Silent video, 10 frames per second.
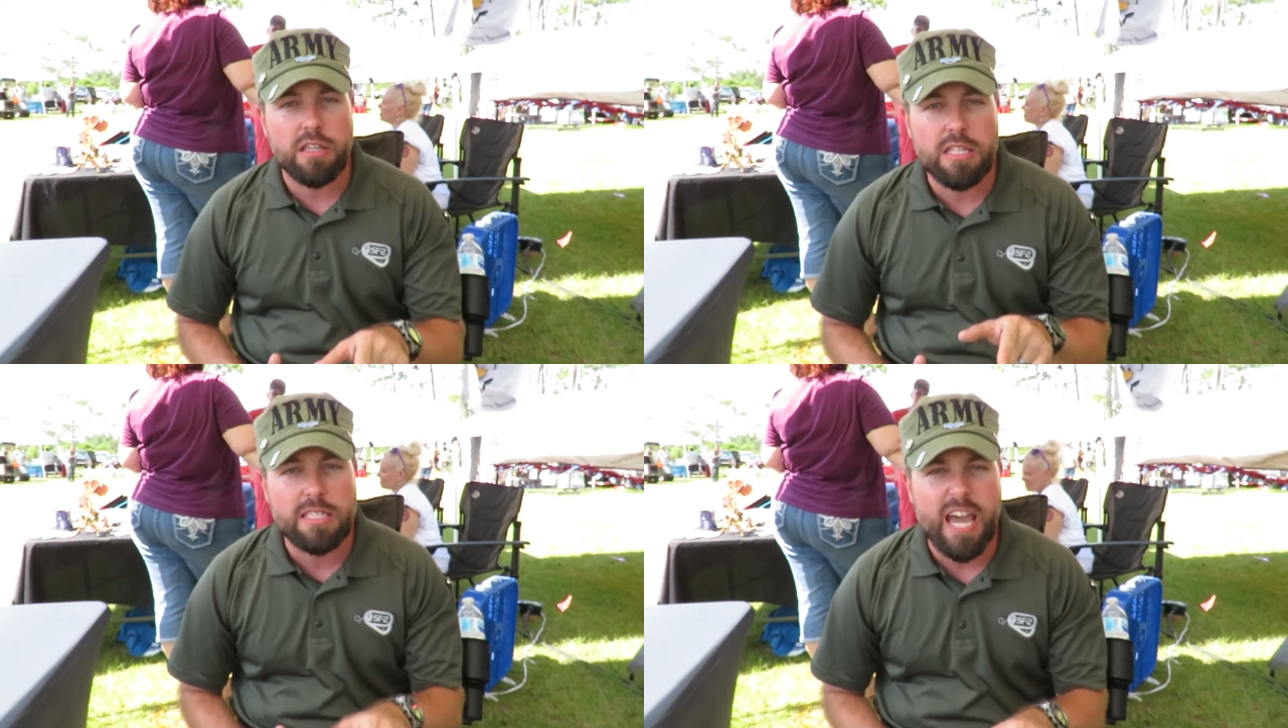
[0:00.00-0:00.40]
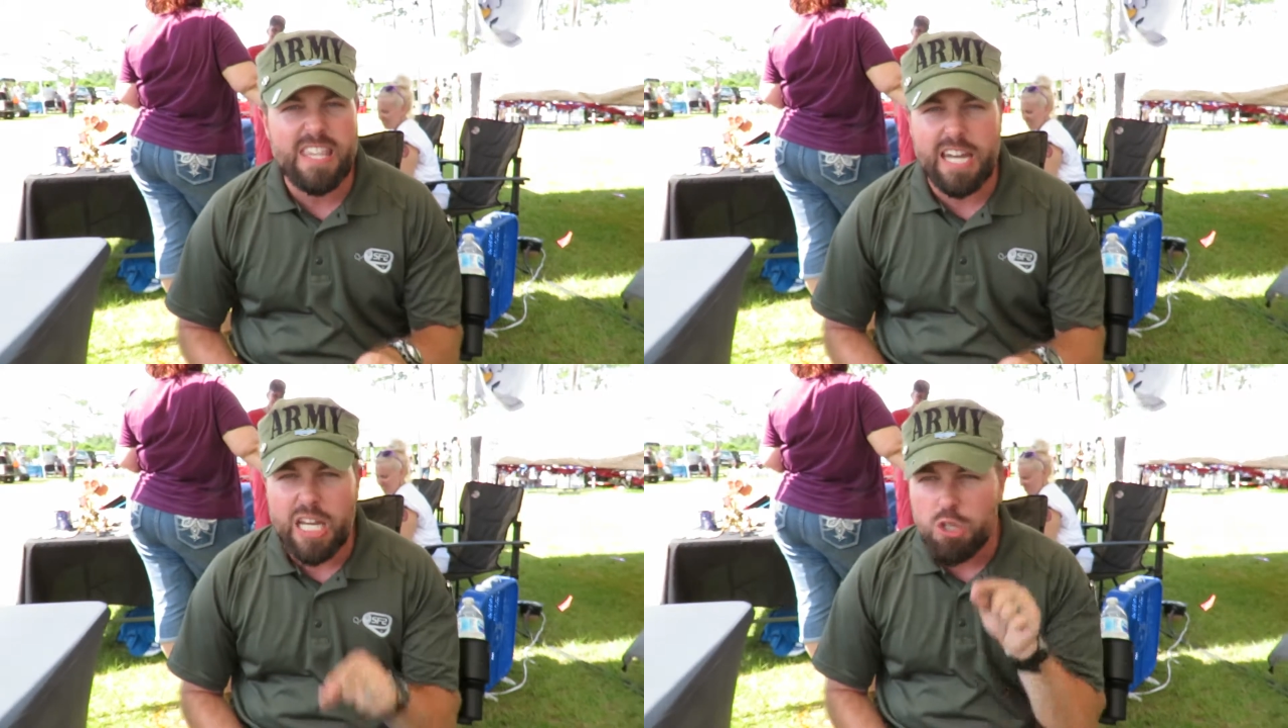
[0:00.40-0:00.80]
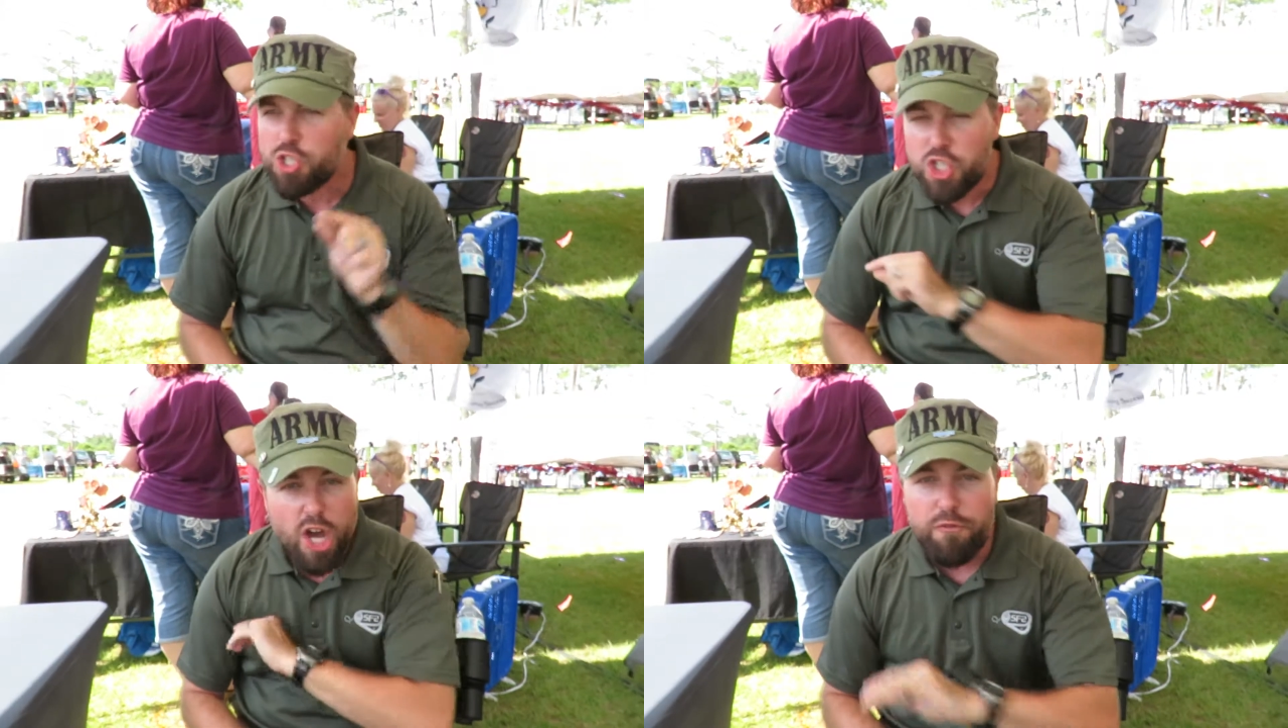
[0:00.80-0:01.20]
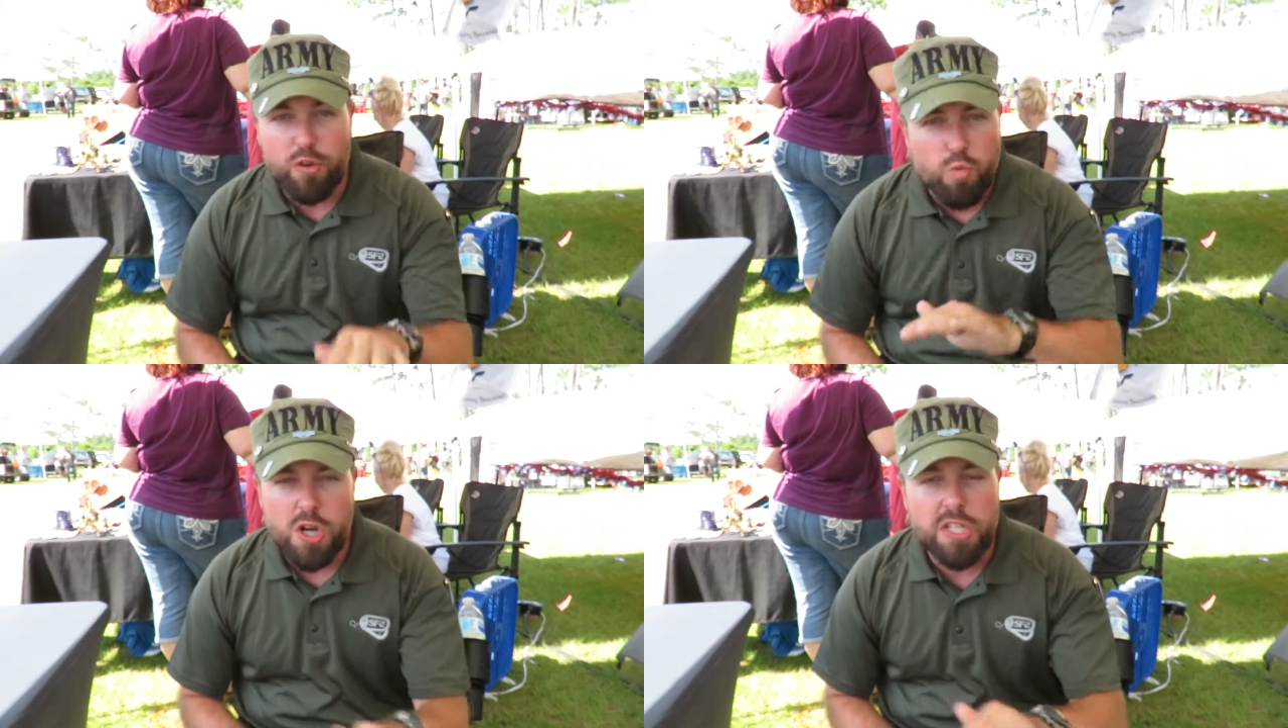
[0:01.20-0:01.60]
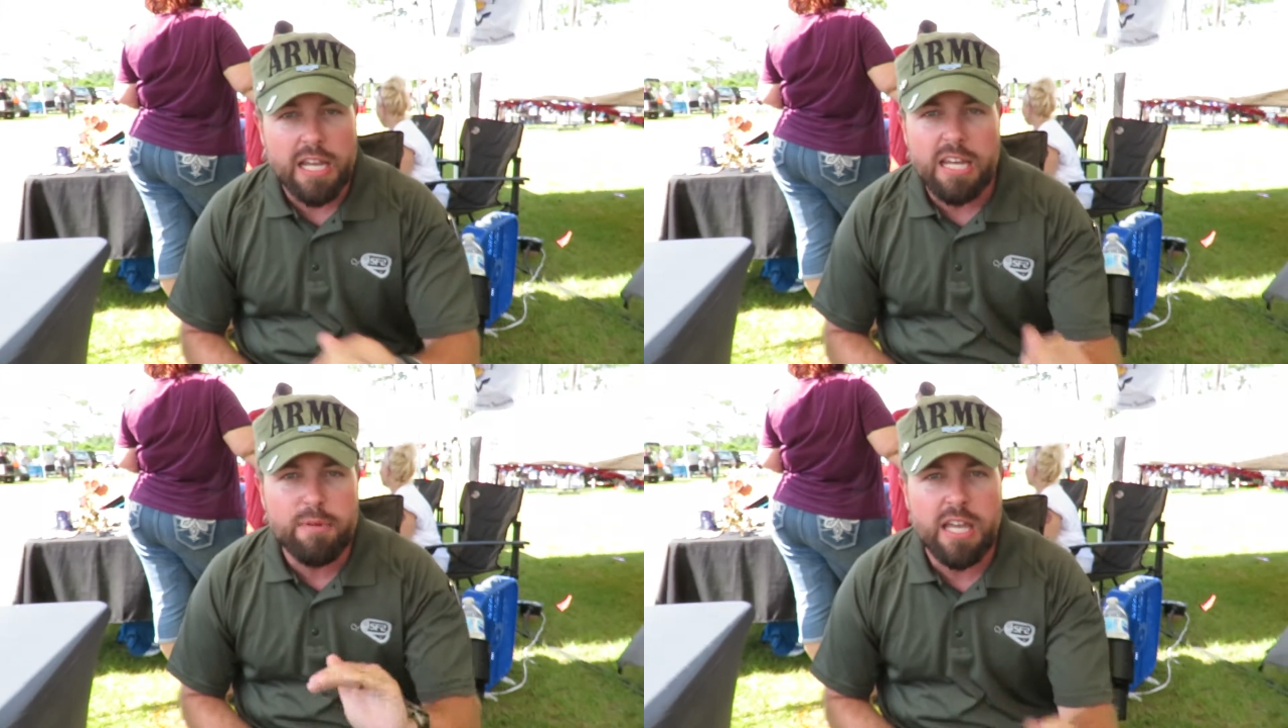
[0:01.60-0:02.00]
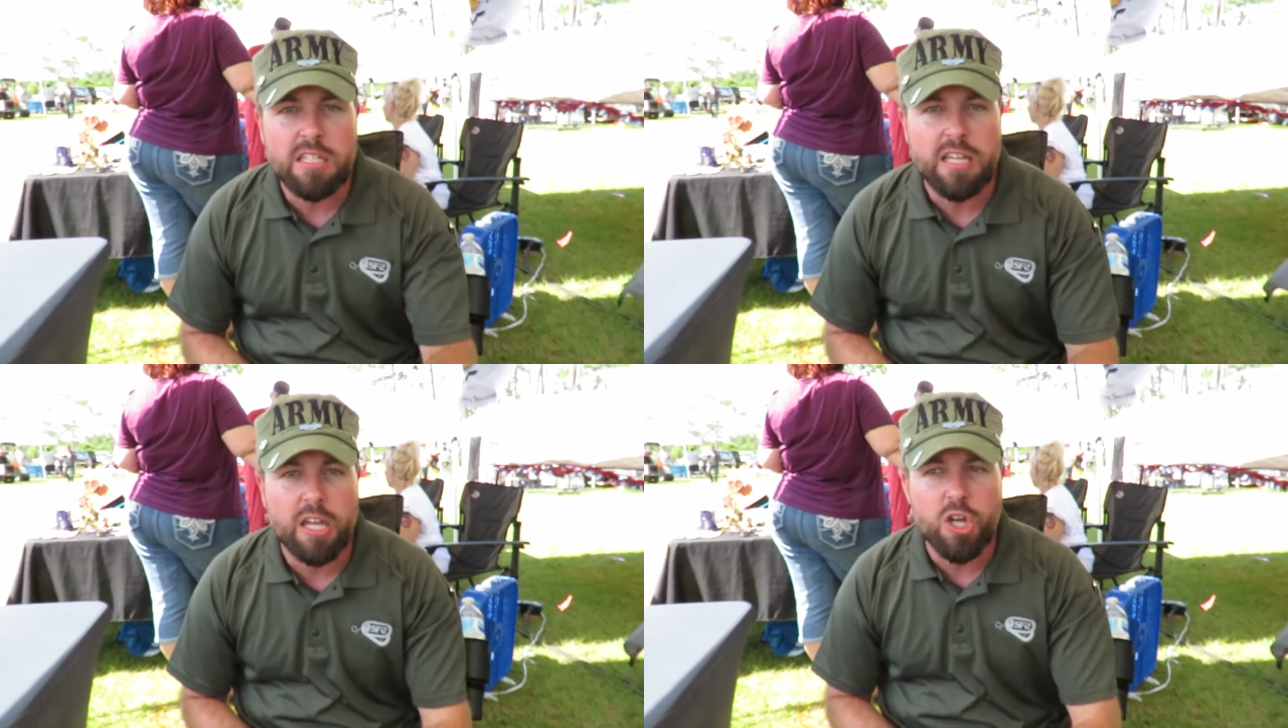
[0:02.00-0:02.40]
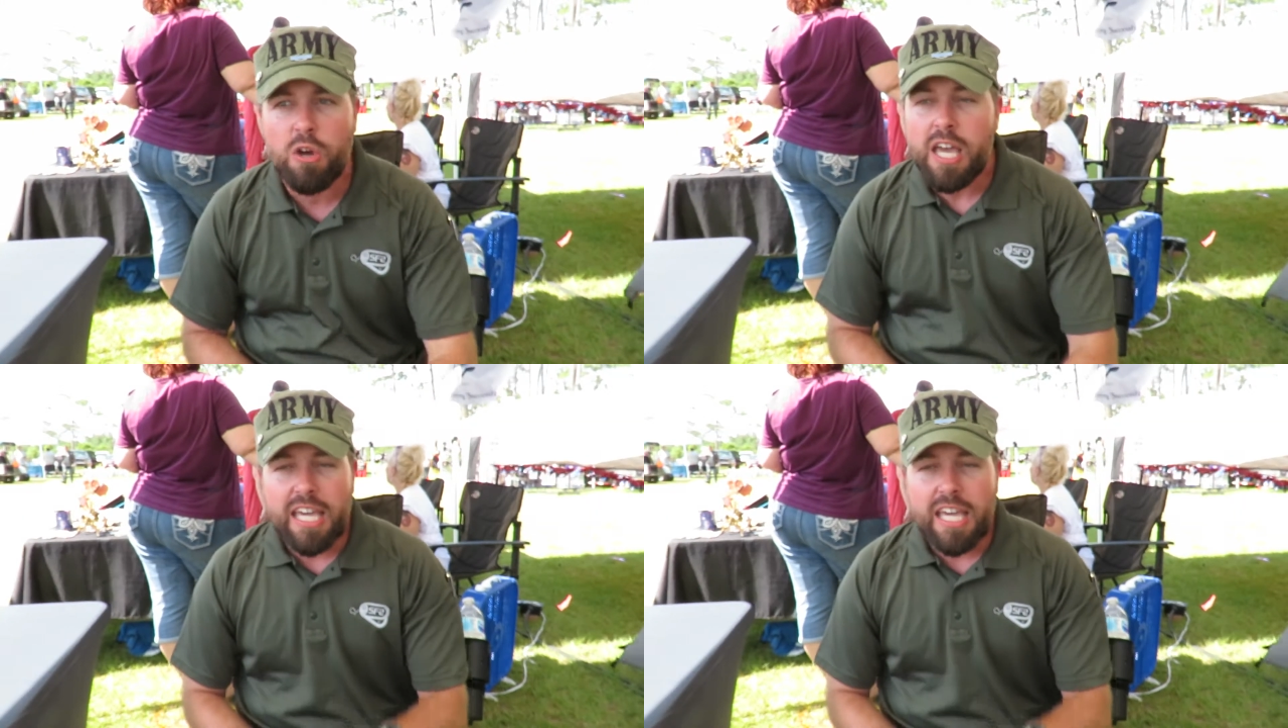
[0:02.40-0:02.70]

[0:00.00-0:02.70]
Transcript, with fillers: that this guy that I knew suffered worse than anybody else I know.